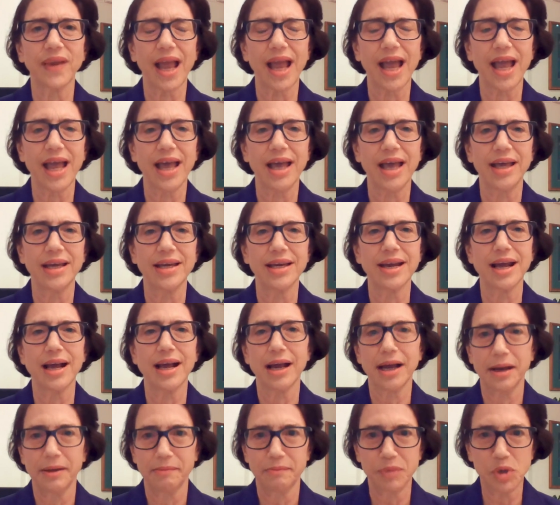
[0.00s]
And
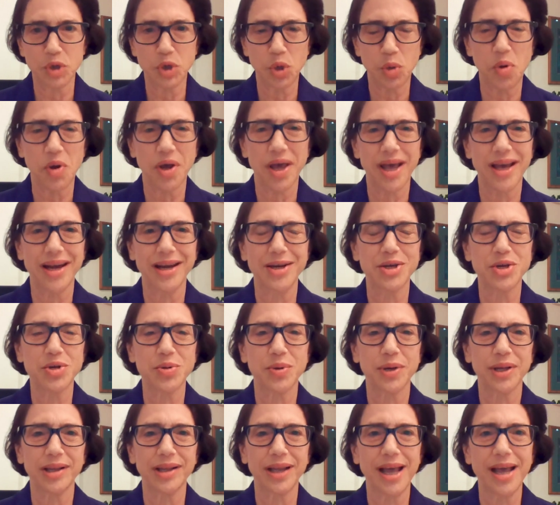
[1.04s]
I'm sure we'll get
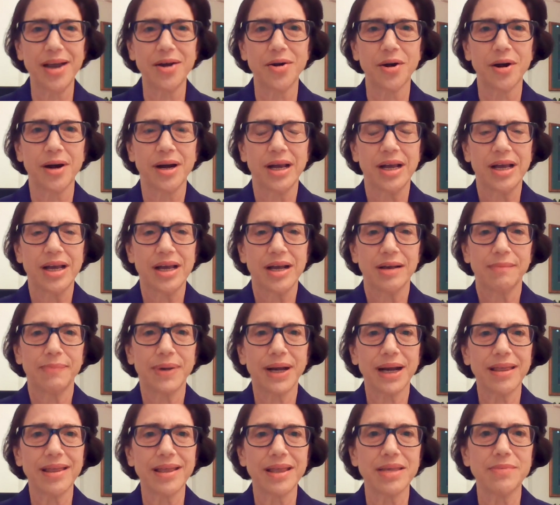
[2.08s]
into it later.
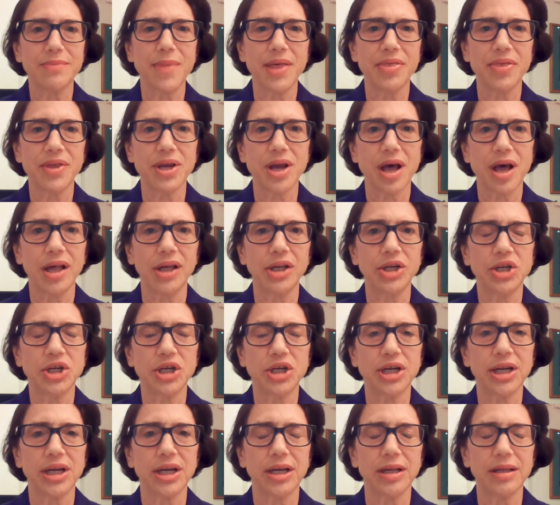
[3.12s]
But I think the
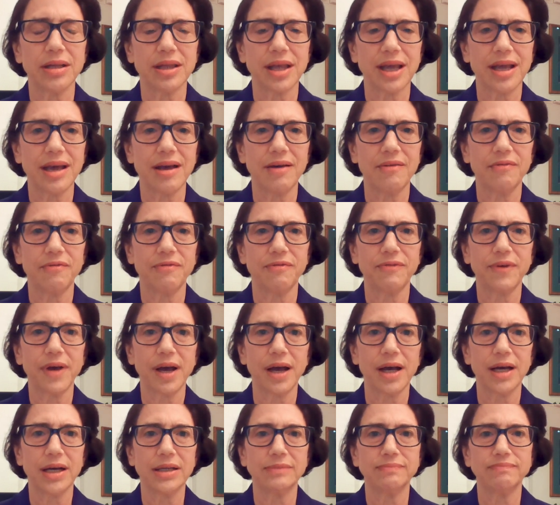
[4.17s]
methodology they have
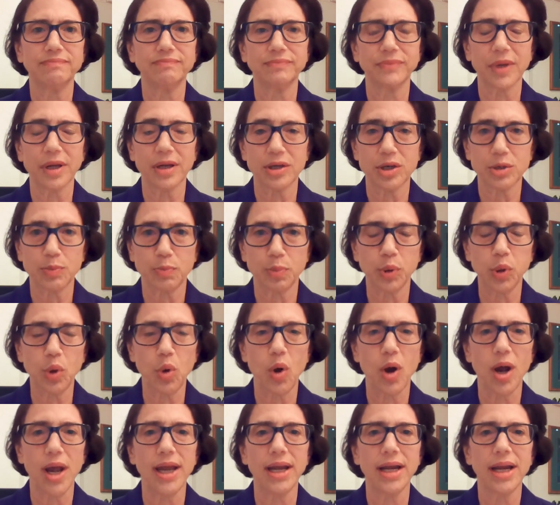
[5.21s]

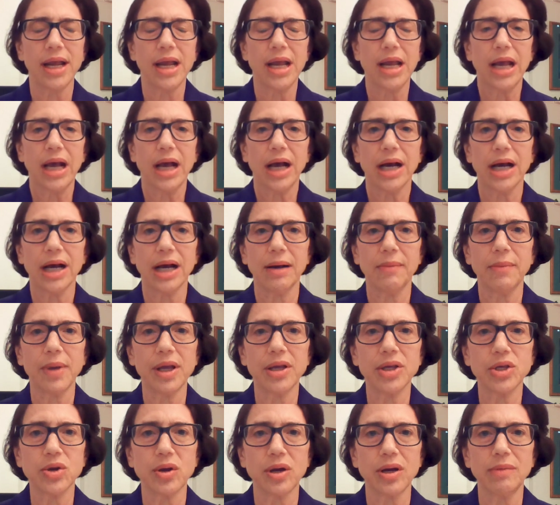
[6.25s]
deployed
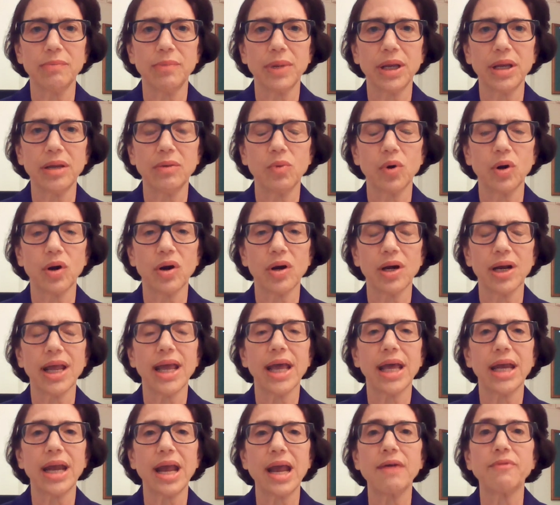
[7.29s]
is going to mean we're going to
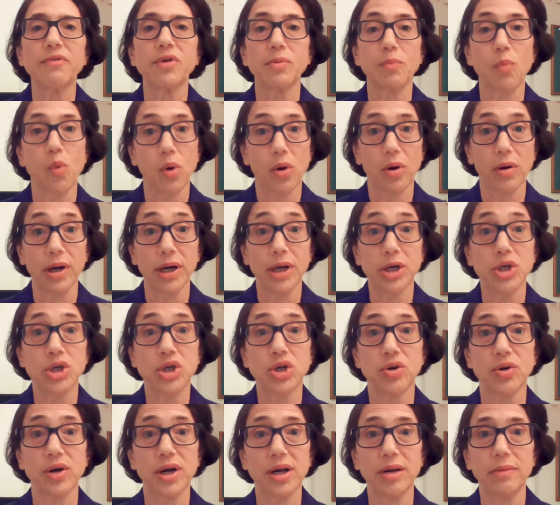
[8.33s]
get ever more
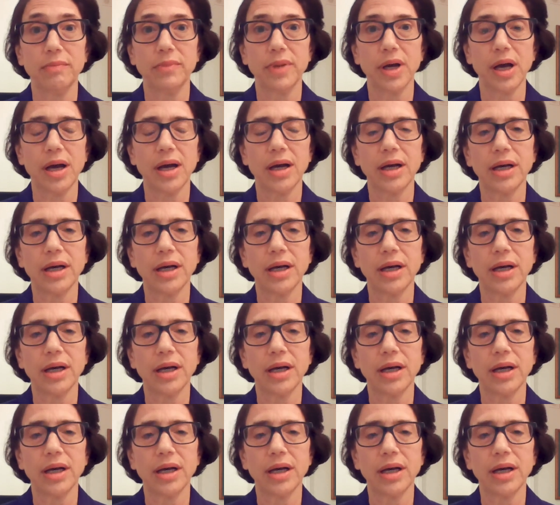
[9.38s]
extreme